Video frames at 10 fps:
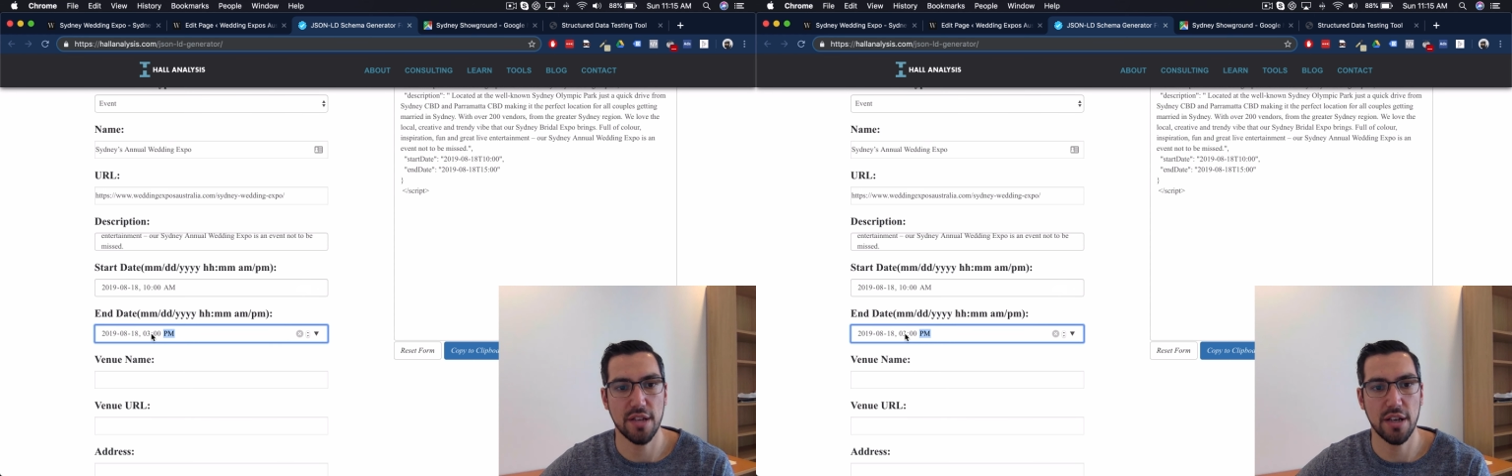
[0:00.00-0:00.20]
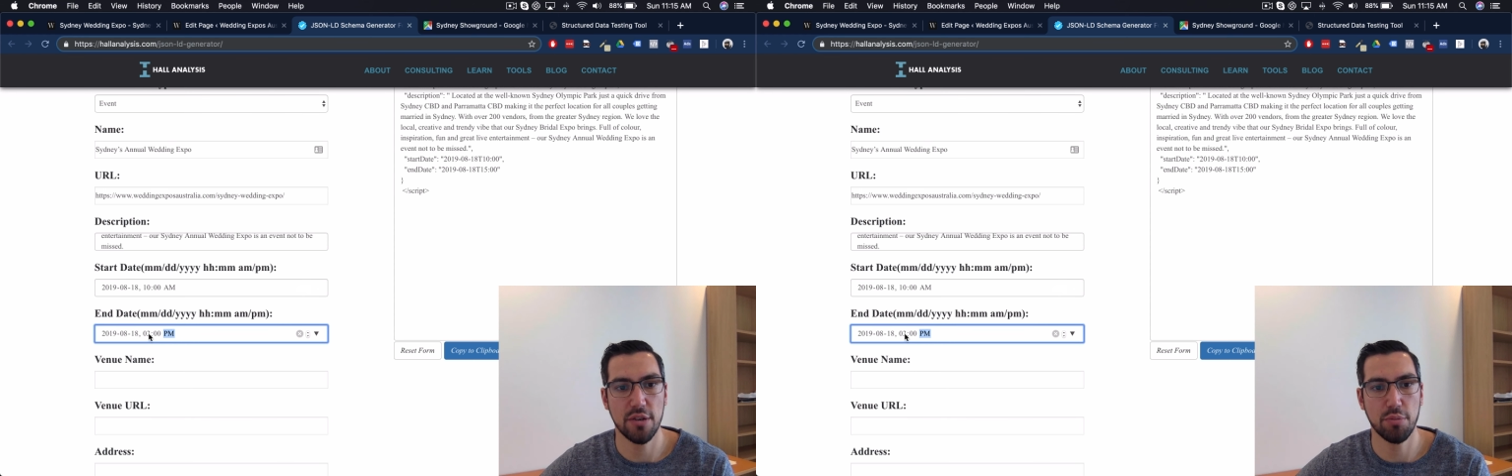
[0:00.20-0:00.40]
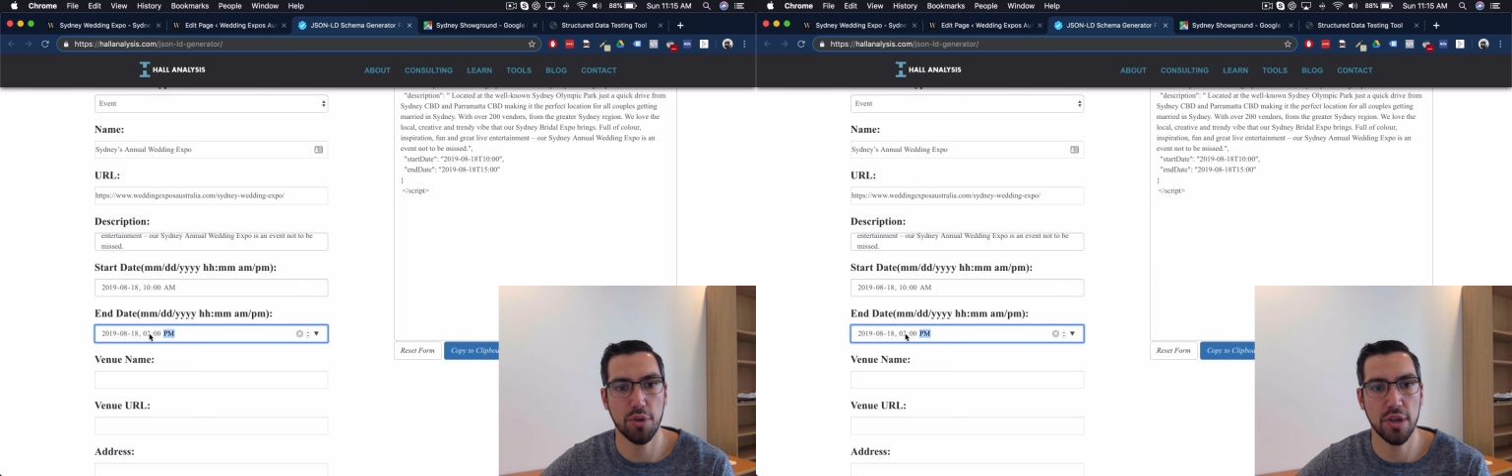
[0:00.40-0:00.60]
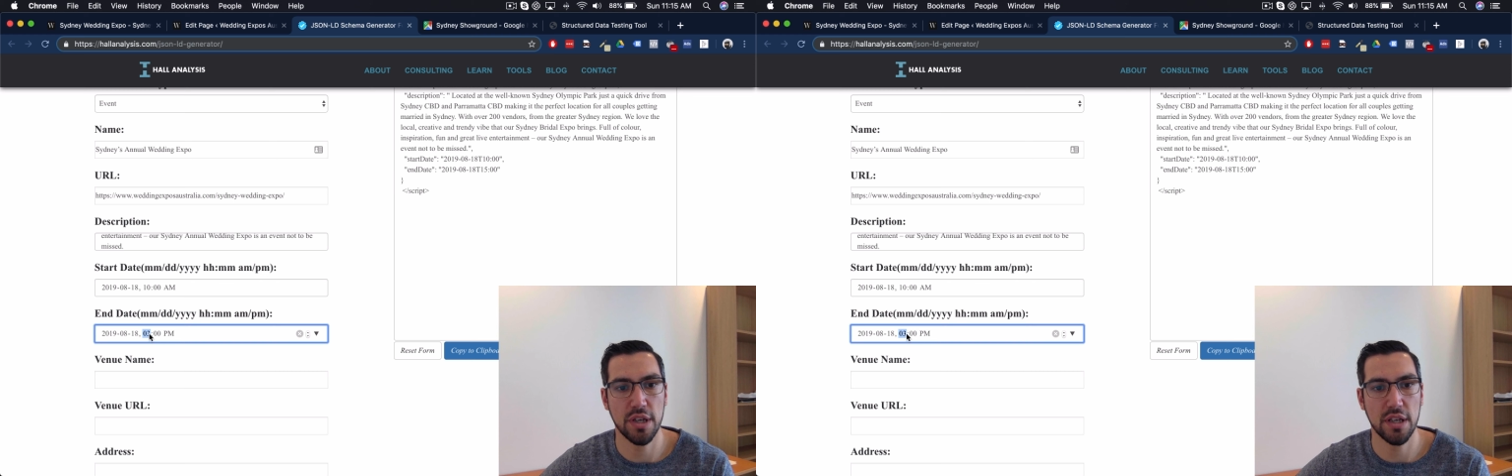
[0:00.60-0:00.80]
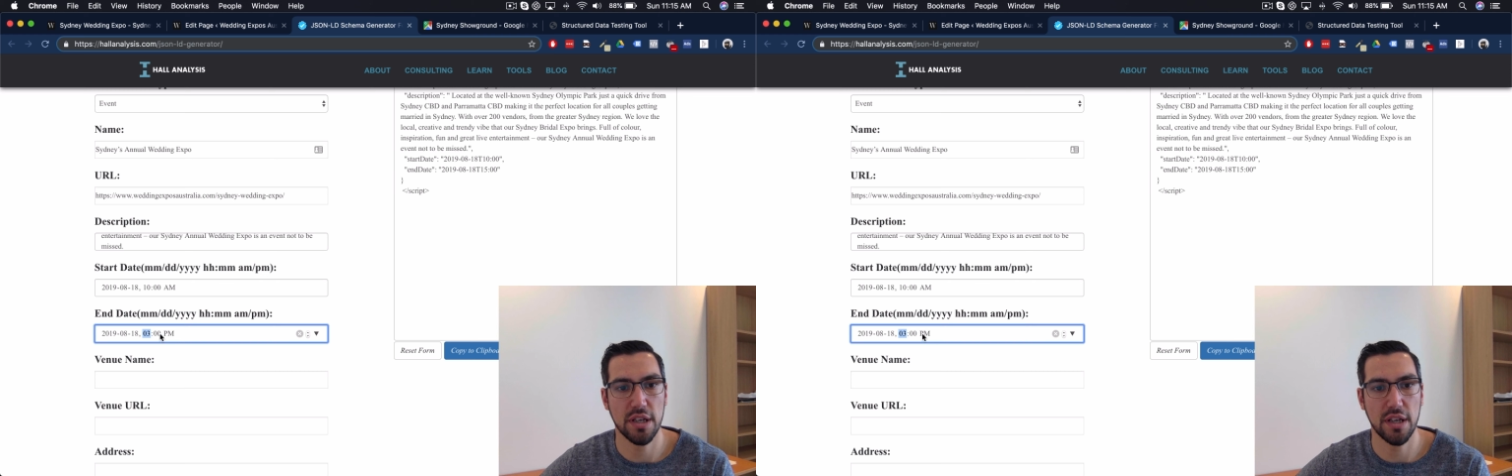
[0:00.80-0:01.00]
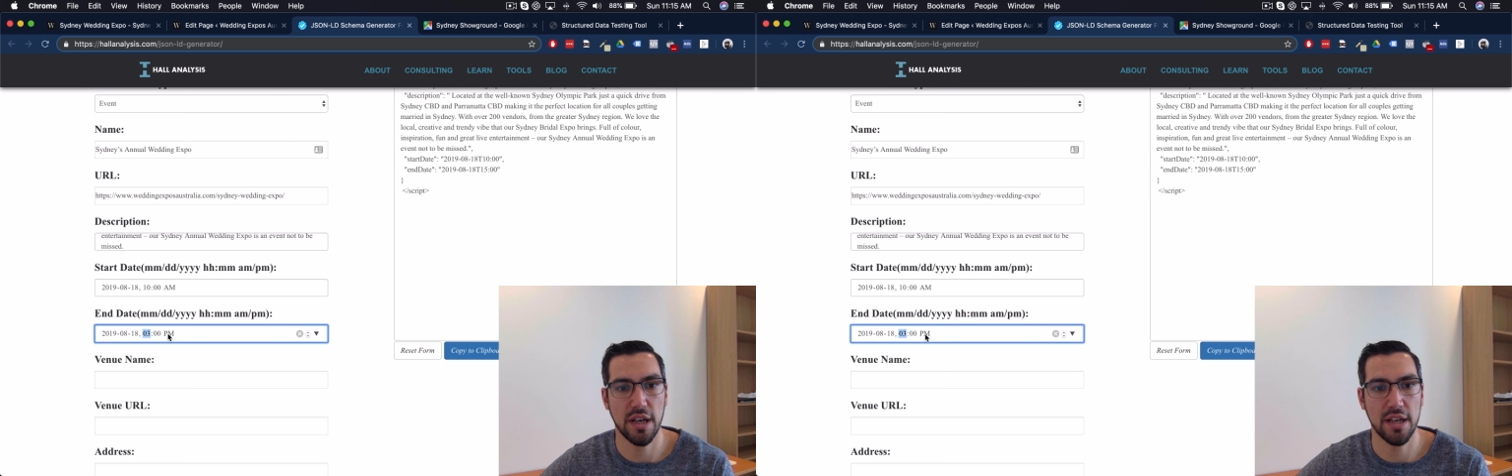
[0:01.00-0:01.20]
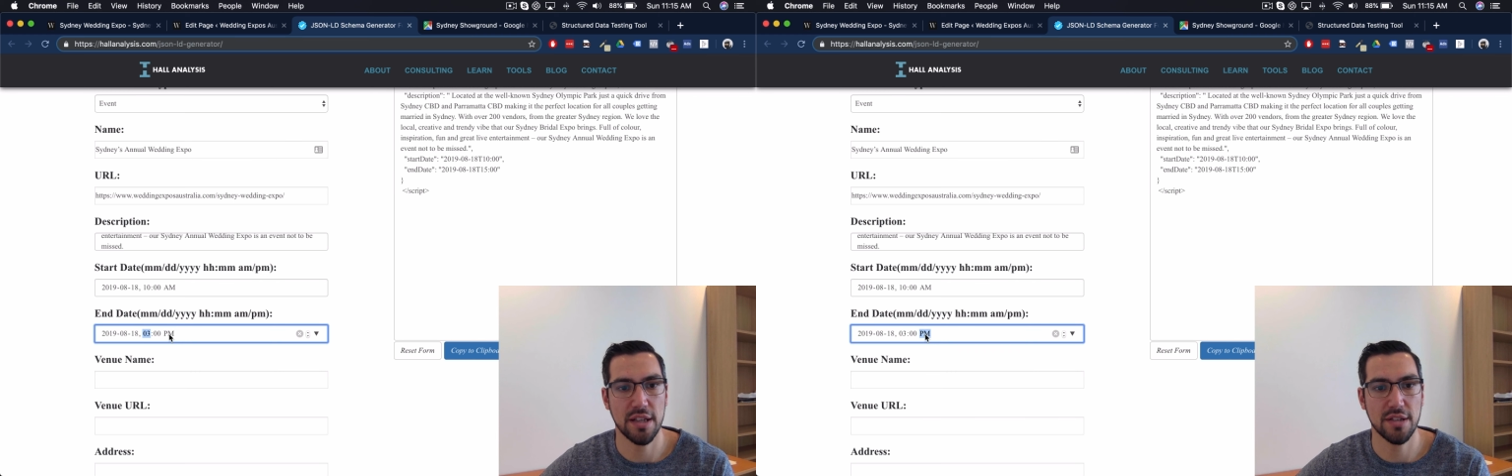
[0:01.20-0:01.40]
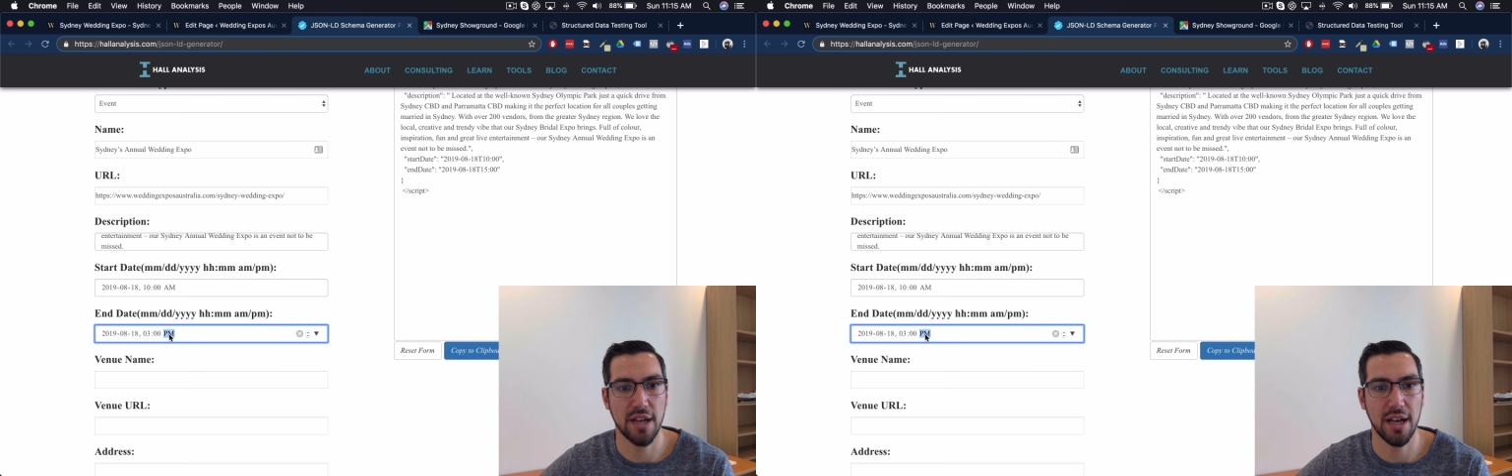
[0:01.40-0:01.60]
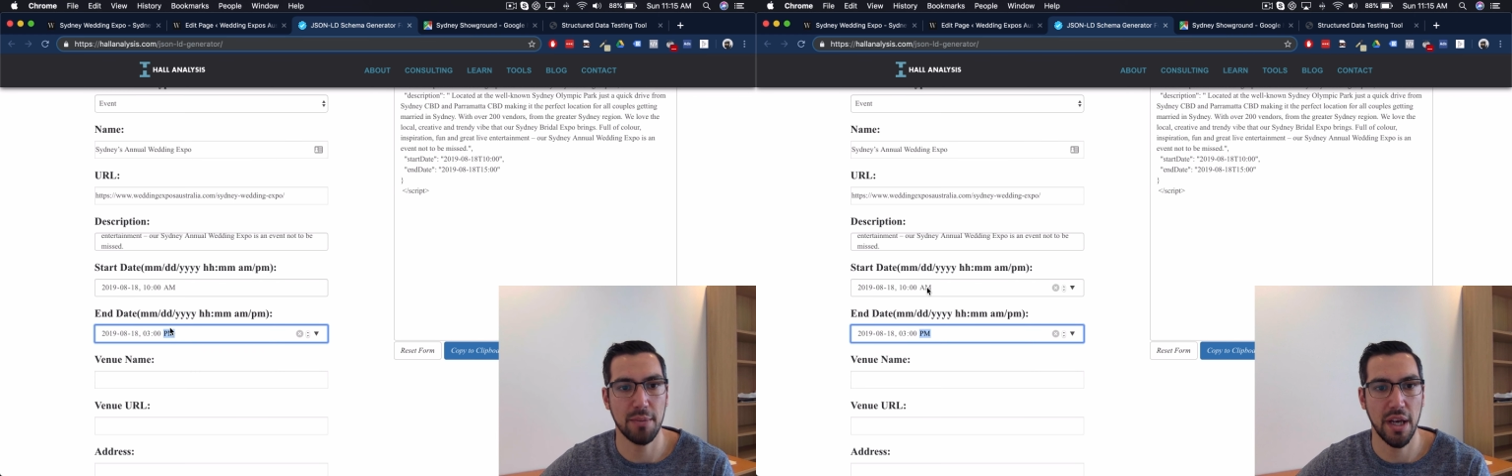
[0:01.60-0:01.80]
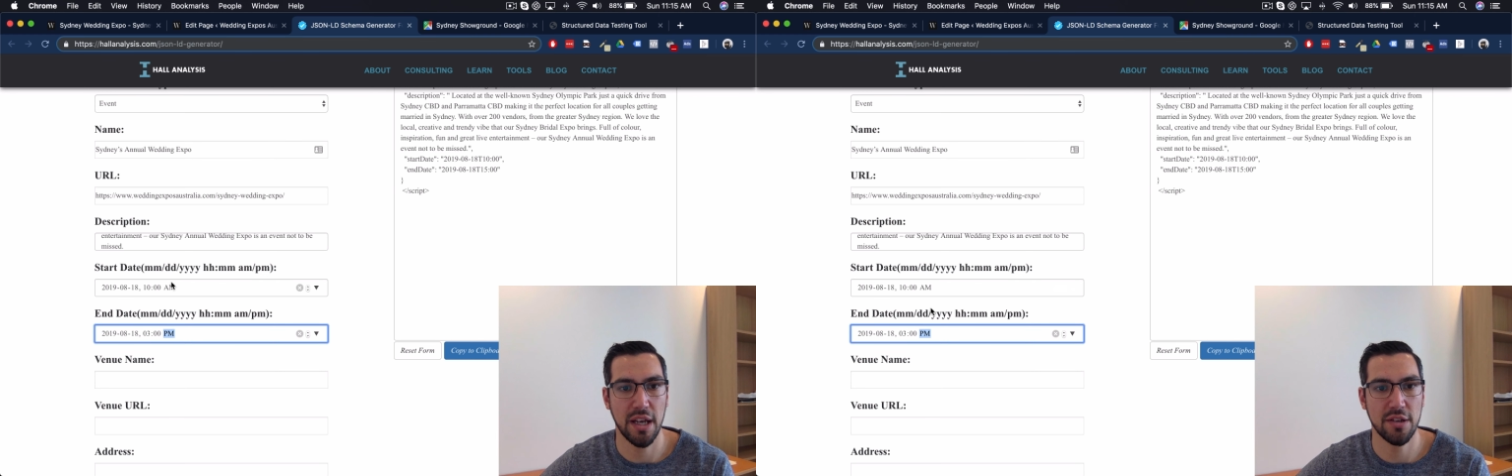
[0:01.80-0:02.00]
you're putting the time
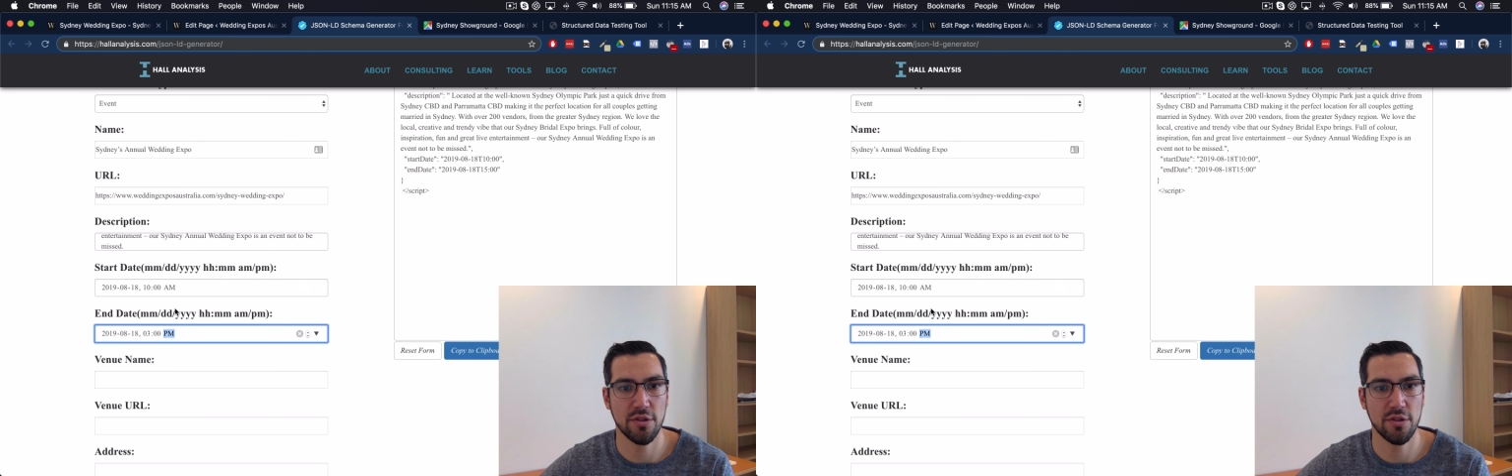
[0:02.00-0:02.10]
and